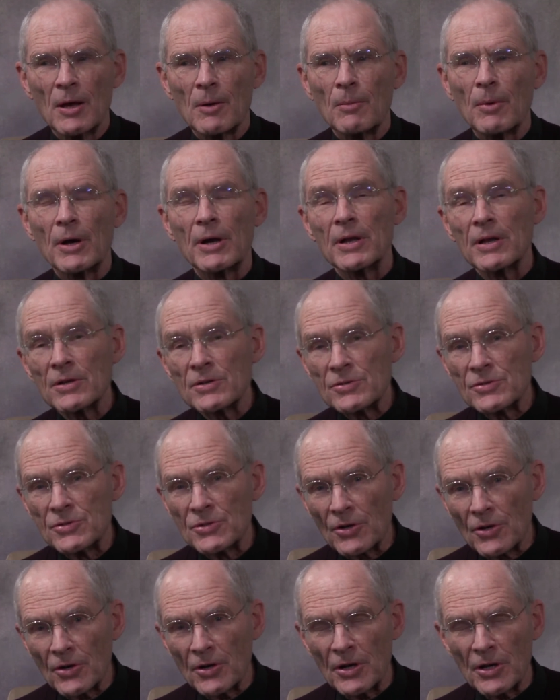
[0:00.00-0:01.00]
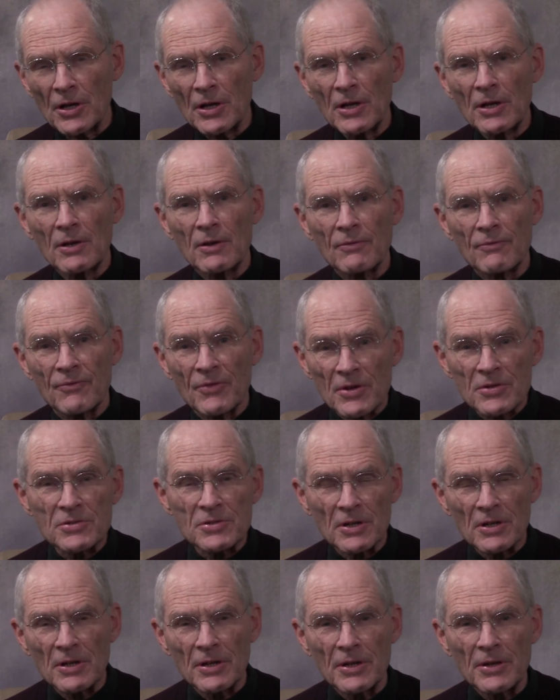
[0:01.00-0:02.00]
but his journey
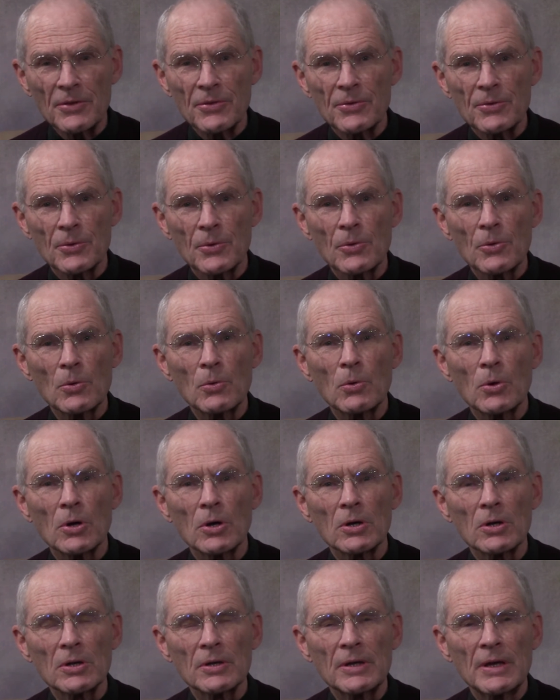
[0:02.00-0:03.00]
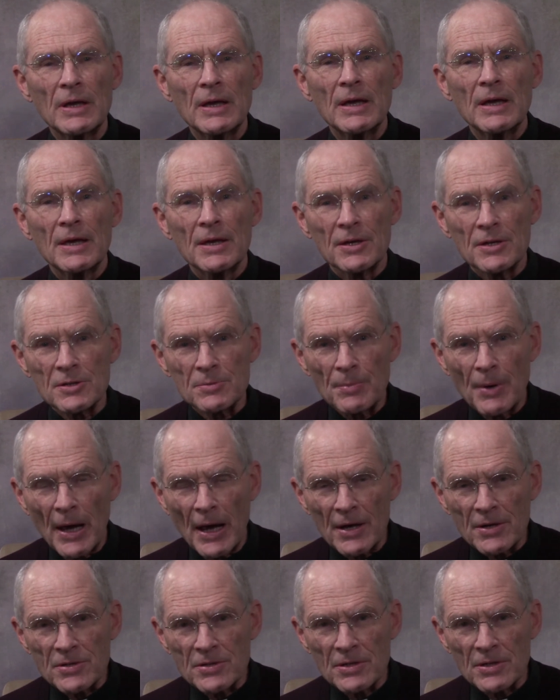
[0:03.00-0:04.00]
physically through the world, his
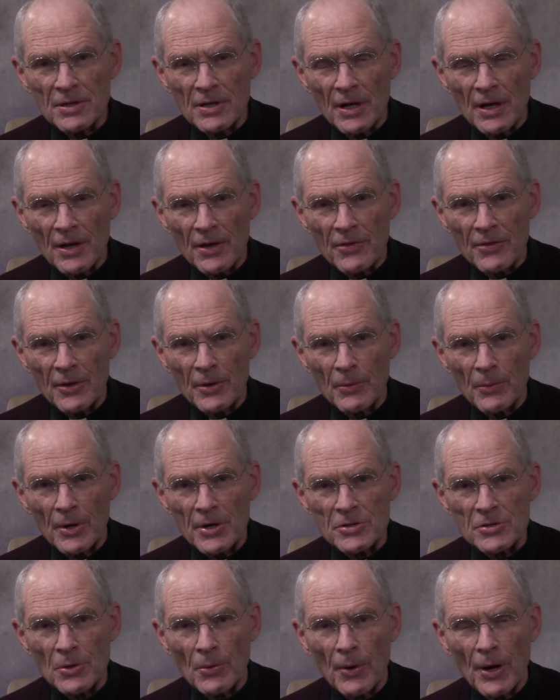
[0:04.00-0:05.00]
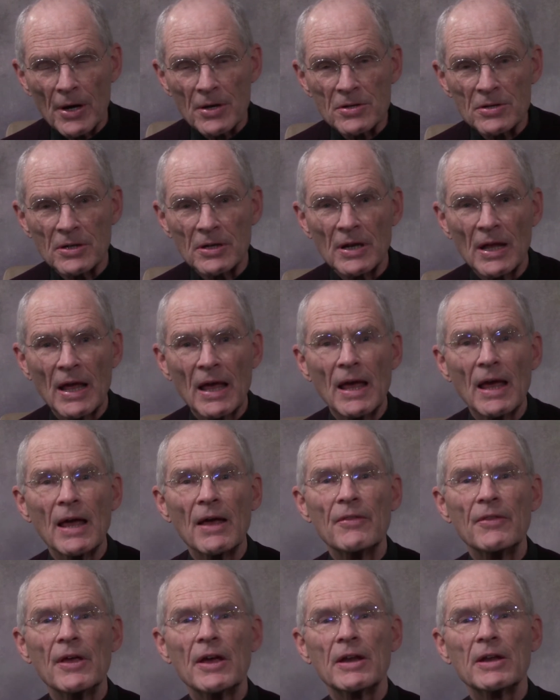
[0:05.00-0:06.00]
passion, death, and resurrection,
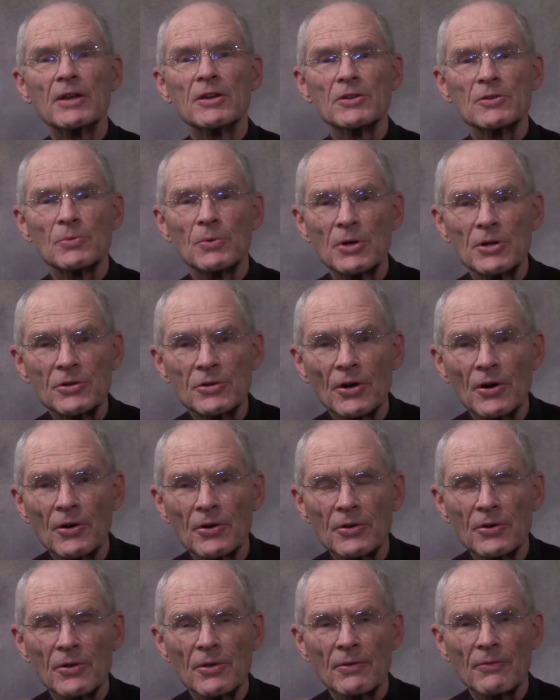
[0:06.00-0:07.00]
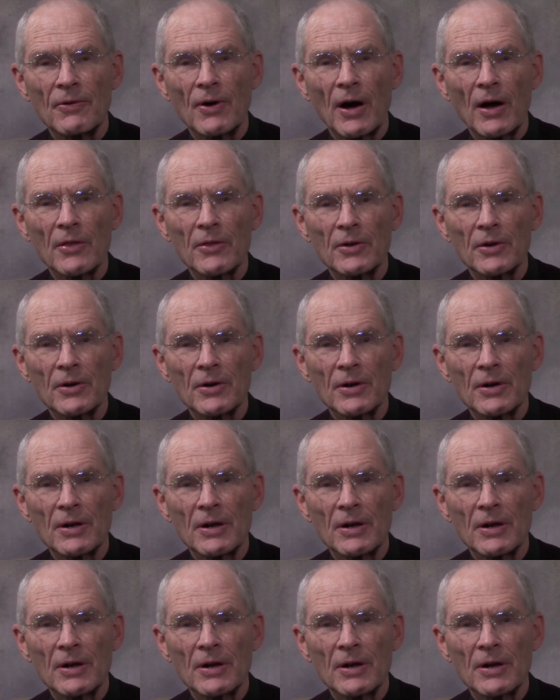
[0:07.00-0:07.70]
and then his return to the Father.